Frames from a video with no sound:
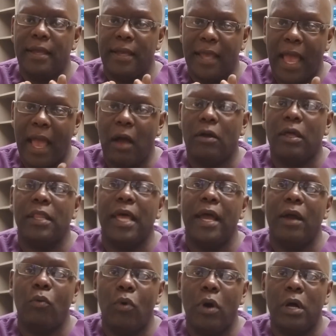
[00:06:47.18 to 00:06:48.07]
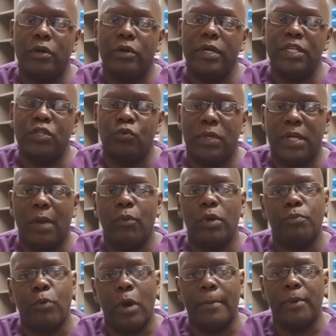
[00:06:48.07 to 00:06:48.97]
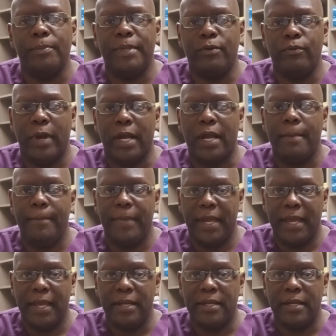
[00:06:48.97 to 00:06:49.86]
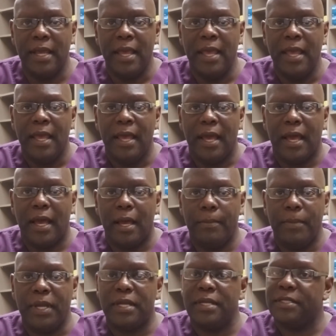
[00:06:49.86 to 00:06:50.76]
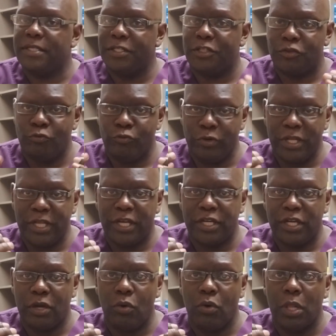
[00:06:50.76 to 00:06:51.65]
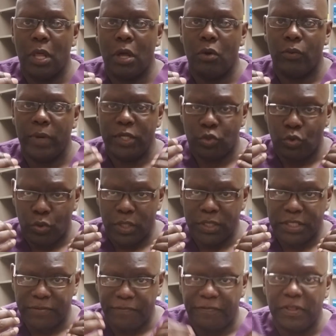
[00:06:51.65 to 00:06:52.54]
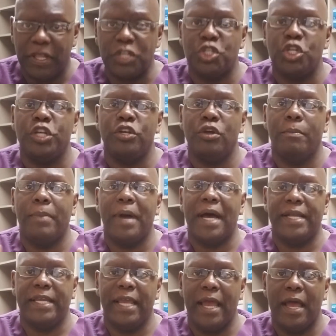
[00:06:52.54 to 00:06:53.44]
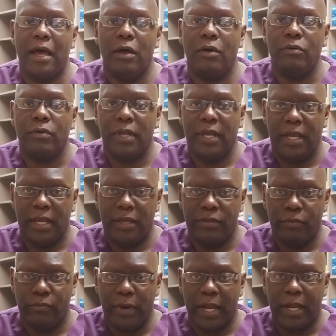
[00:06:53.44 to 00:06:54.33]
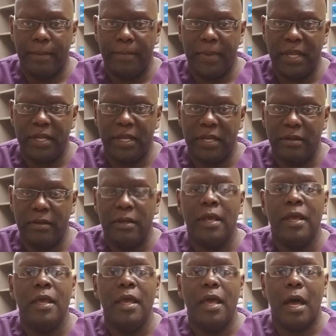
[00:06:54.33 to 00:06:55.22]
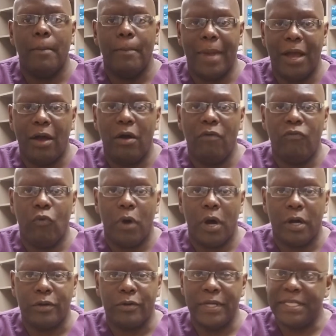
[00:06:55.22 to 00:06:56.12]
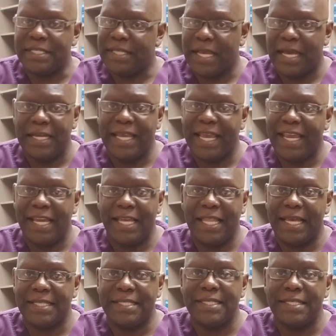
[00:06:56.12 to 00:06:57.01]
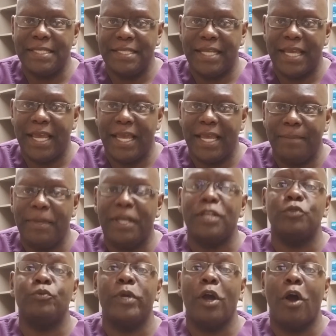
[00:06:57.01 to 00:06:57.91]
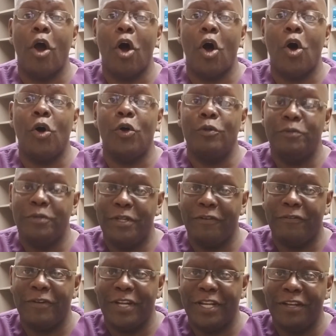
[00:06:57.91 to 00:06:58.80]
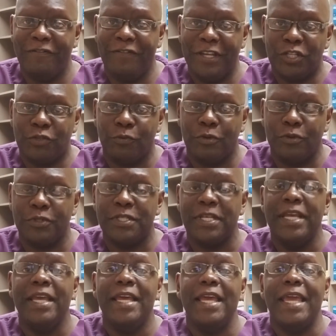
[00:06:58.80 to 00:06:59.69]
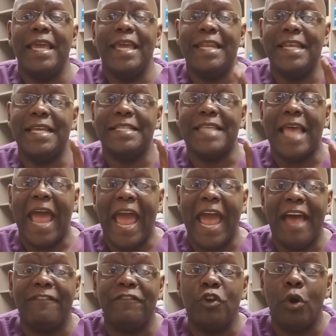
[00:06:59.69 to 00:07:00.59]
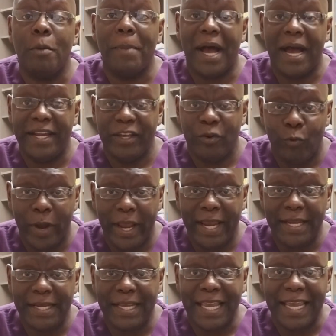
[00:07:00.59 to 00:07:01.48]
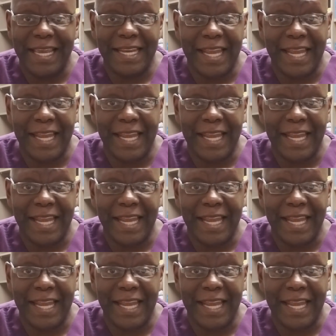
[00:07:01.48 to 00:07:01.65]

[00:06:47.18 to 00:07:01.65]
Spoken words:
alkaline water is what I would probably recommend, because it's really going to go a long way towards flushing your body out. And the recommended amount of water is not 8 glasses a day, because we are all different individuals. It is half your body weight in